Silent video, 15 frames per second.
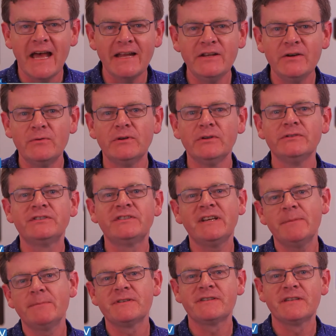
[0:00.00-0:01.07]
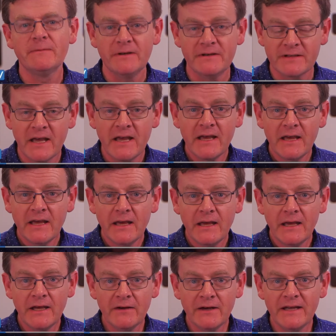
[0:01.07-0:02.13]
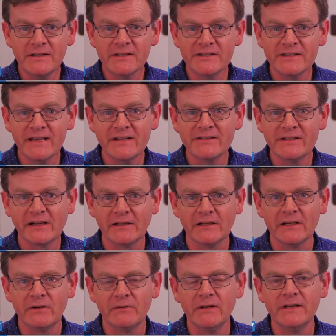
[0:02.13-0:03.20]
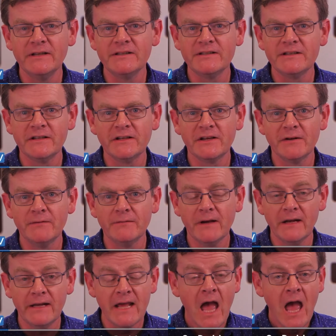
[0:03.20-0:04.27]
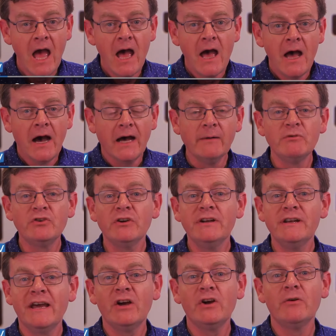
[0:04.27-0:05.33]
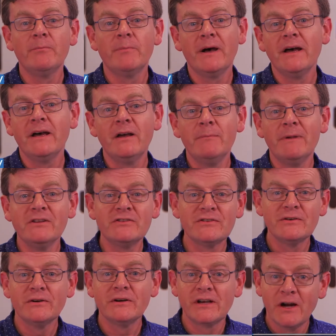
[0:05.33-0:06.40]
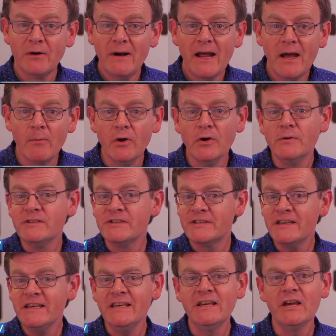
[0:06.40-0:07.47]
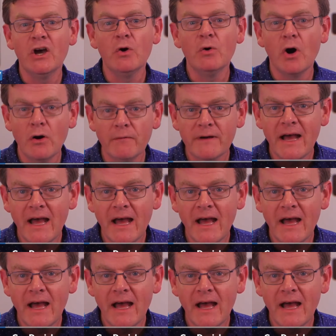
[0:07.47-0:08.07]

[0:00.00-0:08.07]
annual TIP Summit here in Santa Clara in Silicon Valley. And I'm joined now by Mansoor Karam, who is CEO of